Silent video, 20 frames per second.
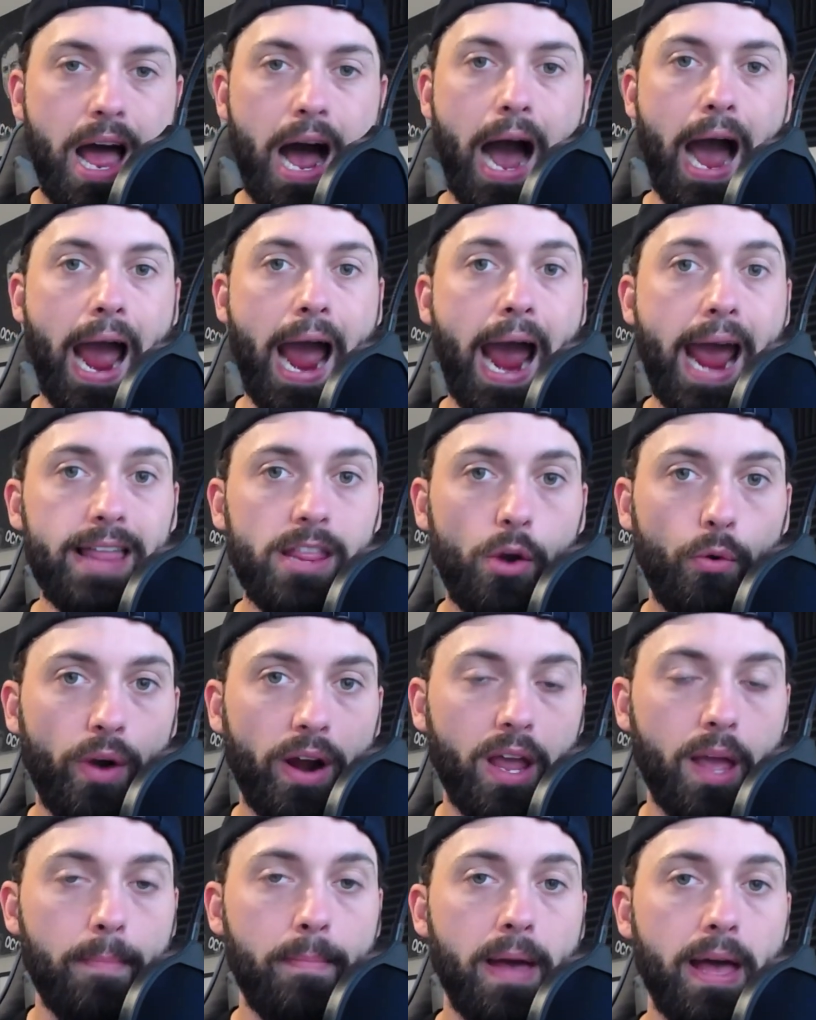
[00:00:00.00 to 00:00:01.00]
I highly
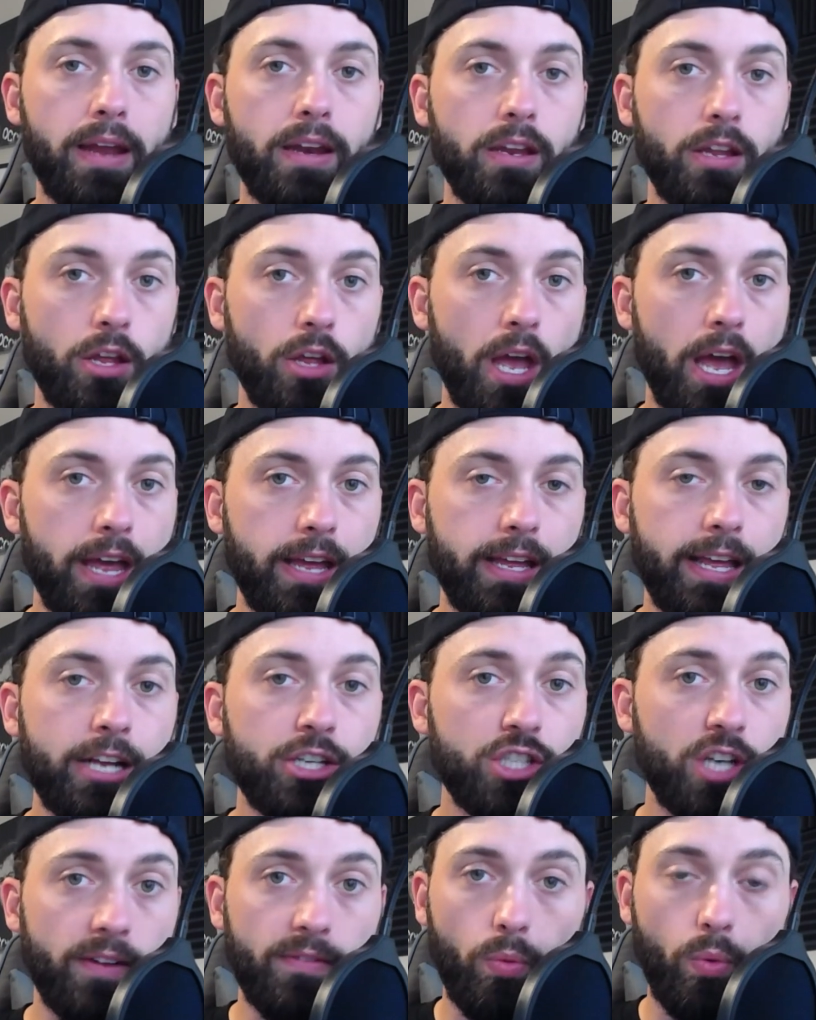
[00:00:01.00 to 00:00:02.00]
recommend
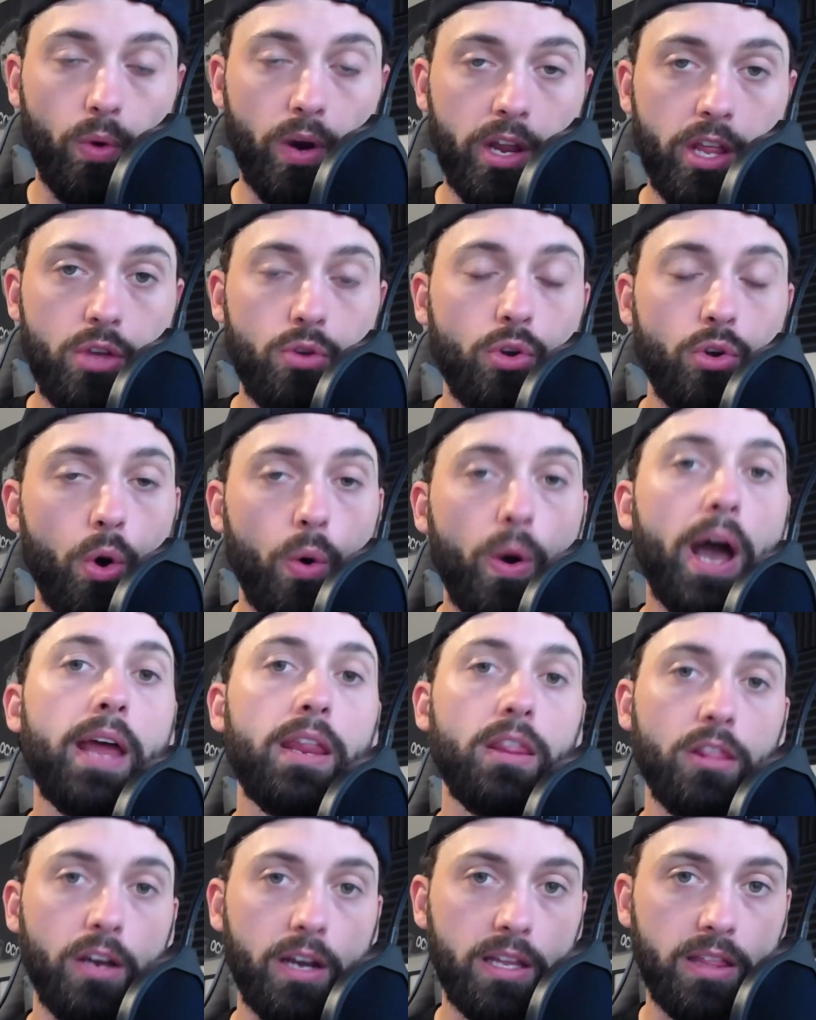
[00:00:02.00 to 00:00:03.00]
each and every one of you go ahead
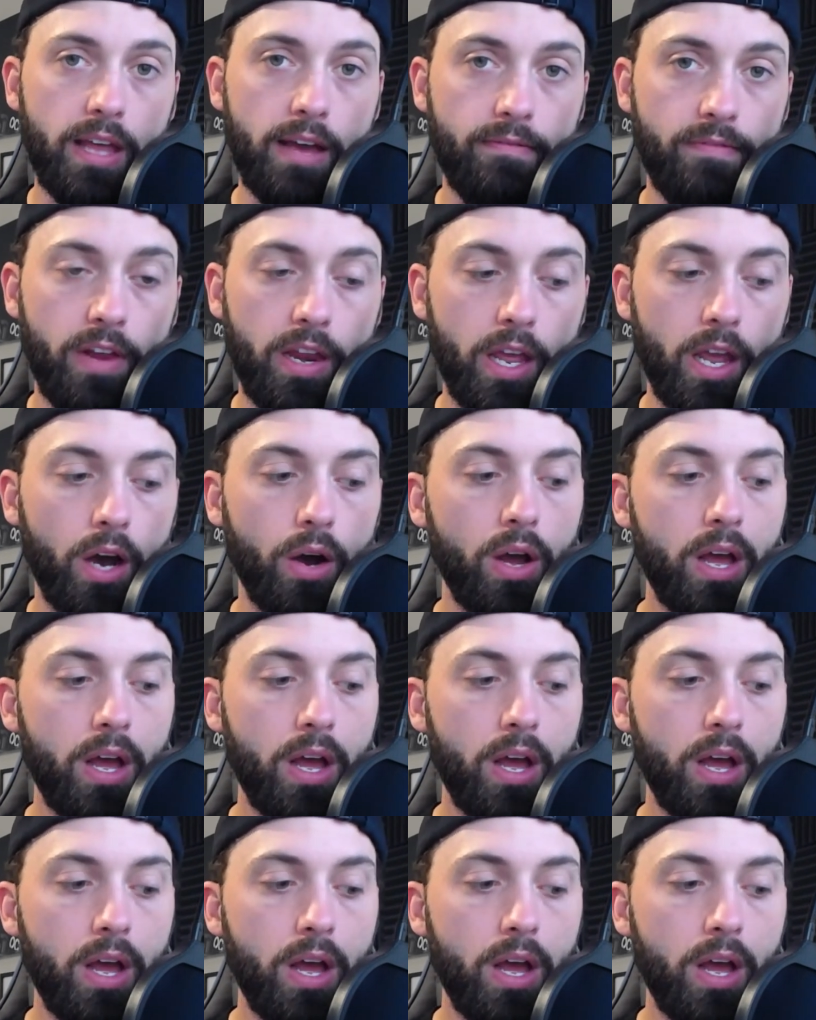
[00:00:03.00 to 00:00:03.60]
and look at that video.